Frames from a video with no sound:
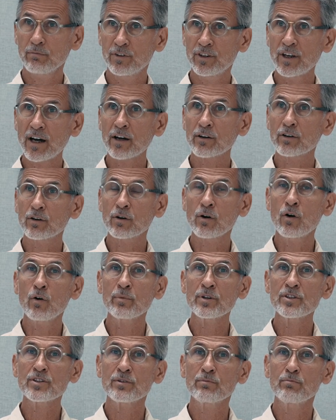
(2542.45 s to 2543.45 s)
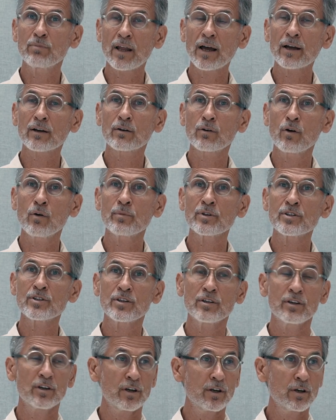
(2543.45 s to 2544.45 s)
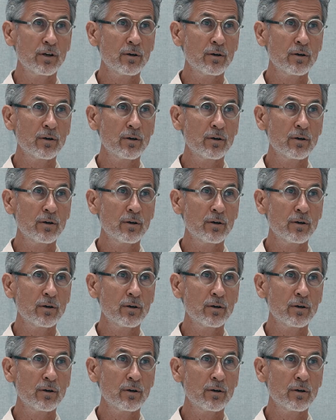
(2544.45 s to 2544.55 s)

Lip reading: dark comedy, black comedy,